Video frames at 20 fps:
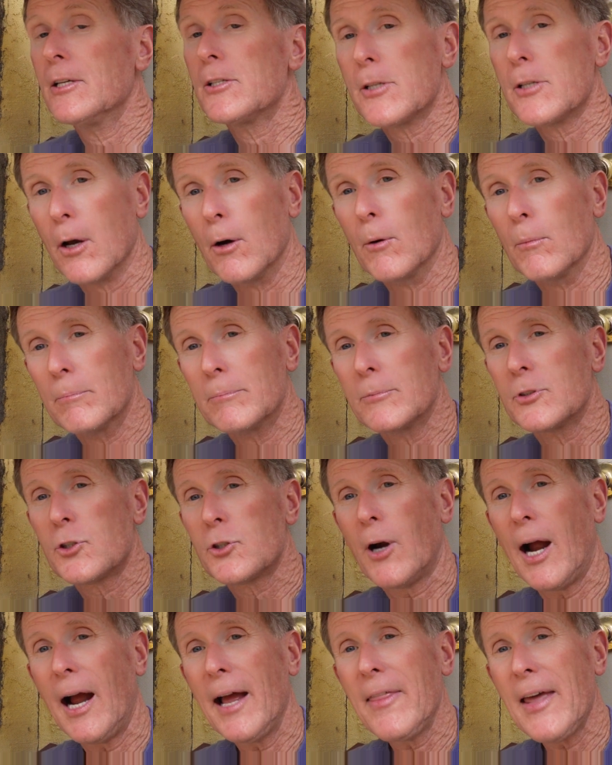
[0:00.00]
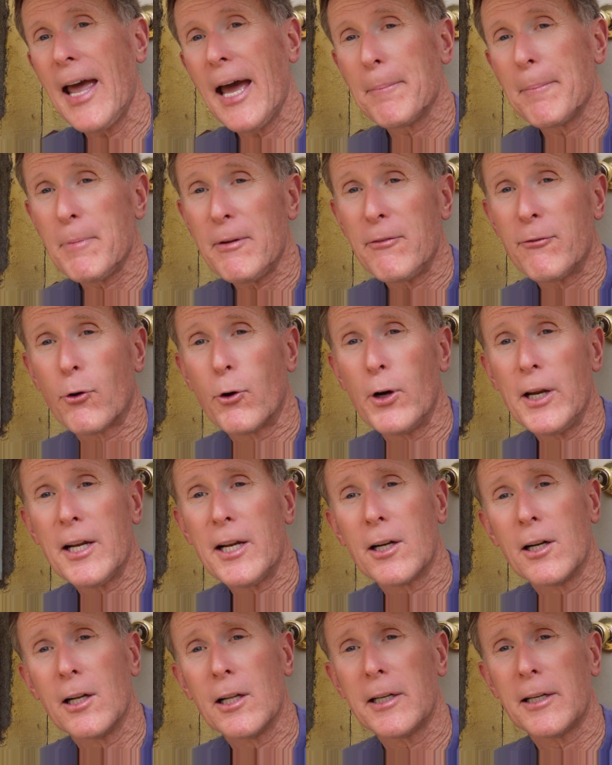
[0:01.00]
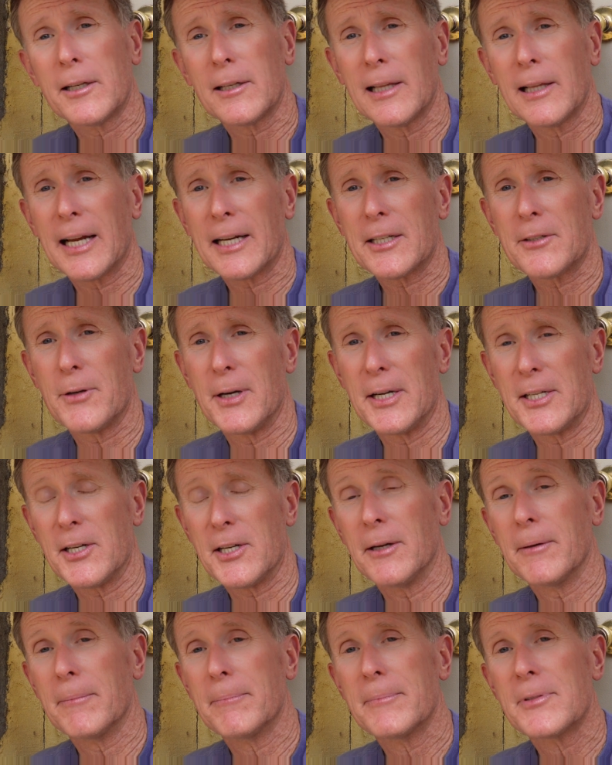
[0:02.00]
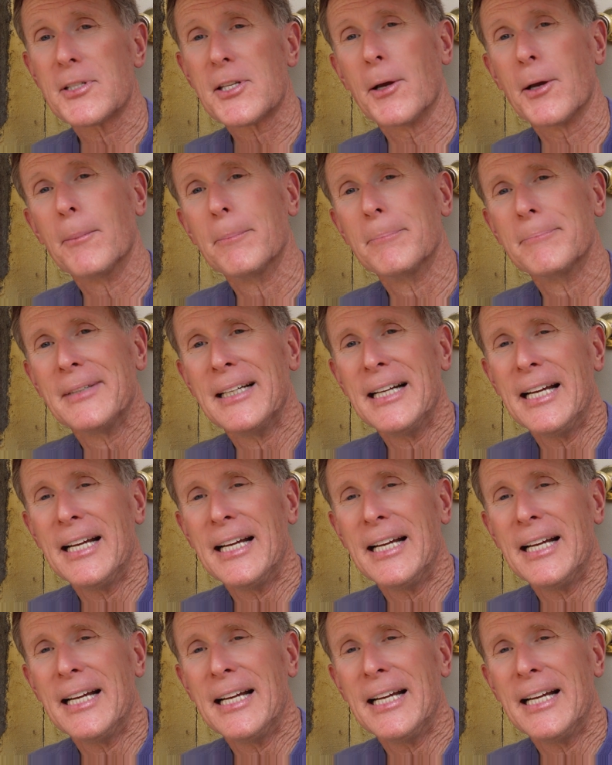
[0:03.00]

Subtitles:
So try that before you call your electrician. So